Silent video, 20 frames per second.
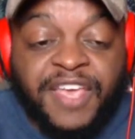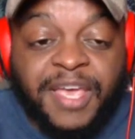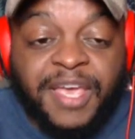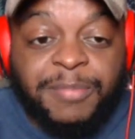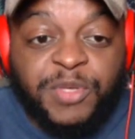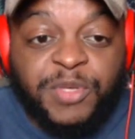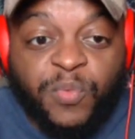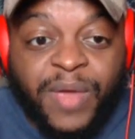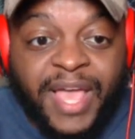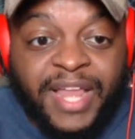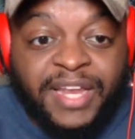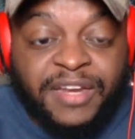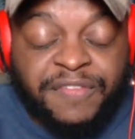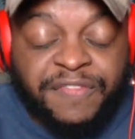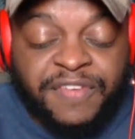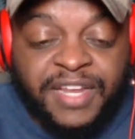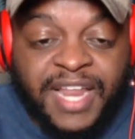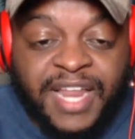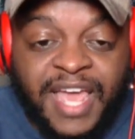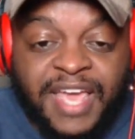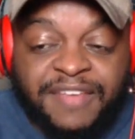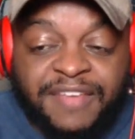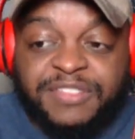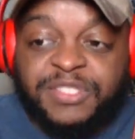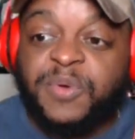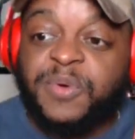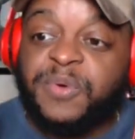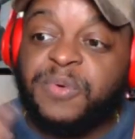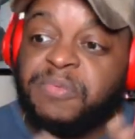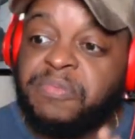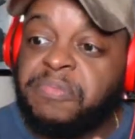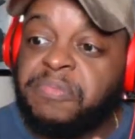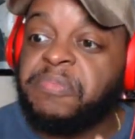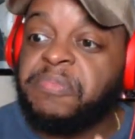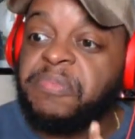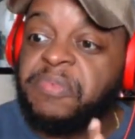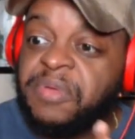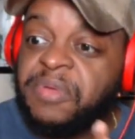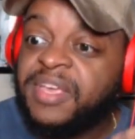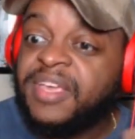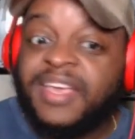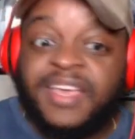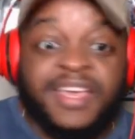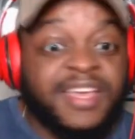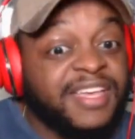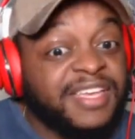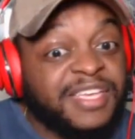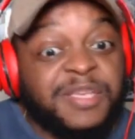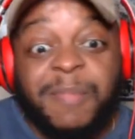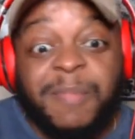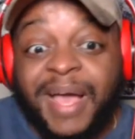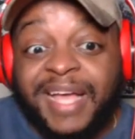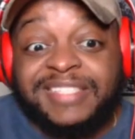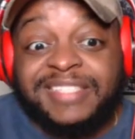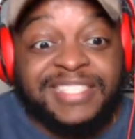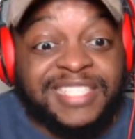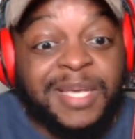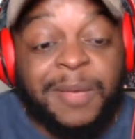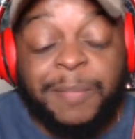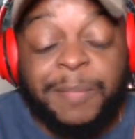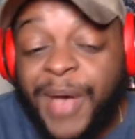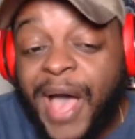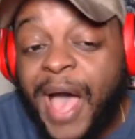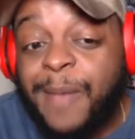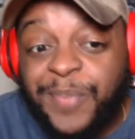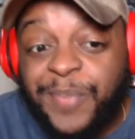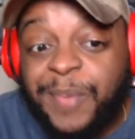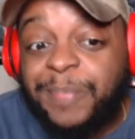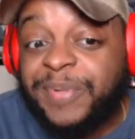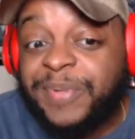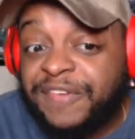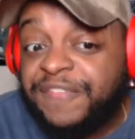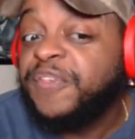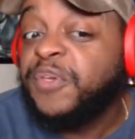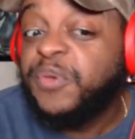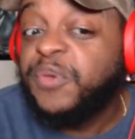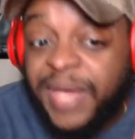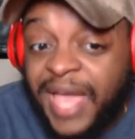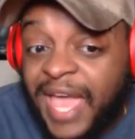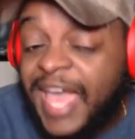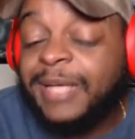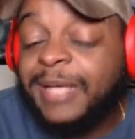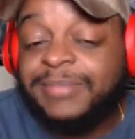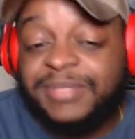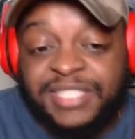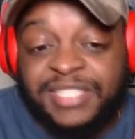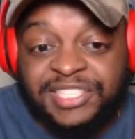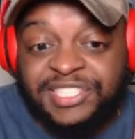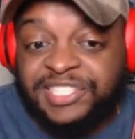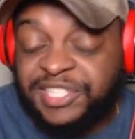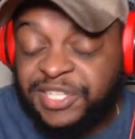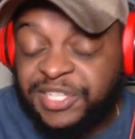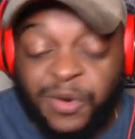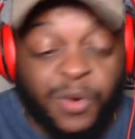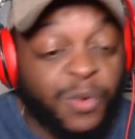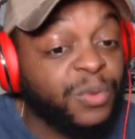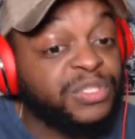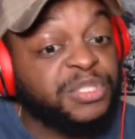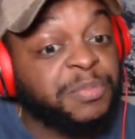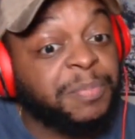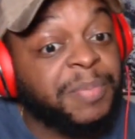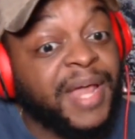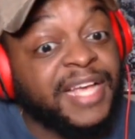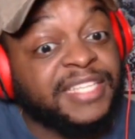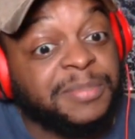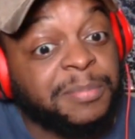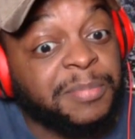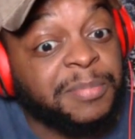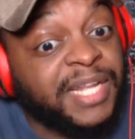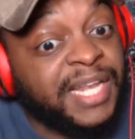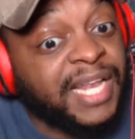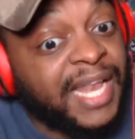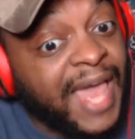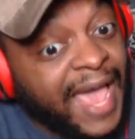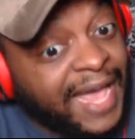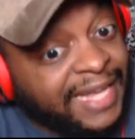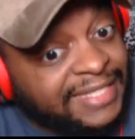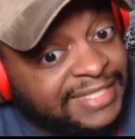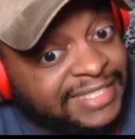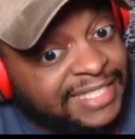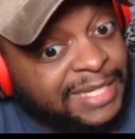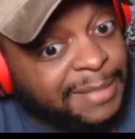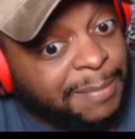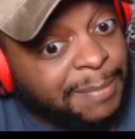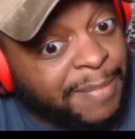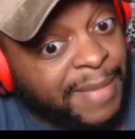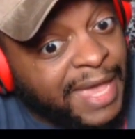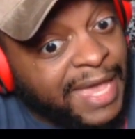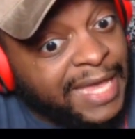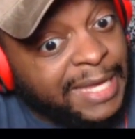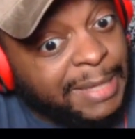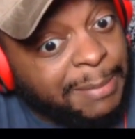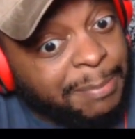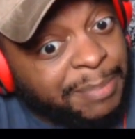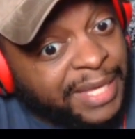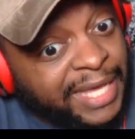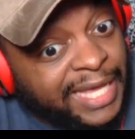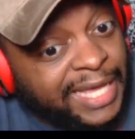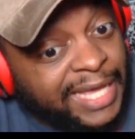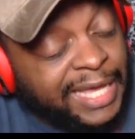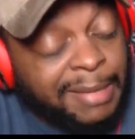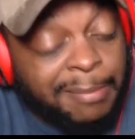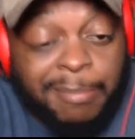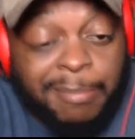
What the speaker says: FAMU Rattler for life. So you might see him pop up in a few games this year. Orange Blossom Classic, maybe.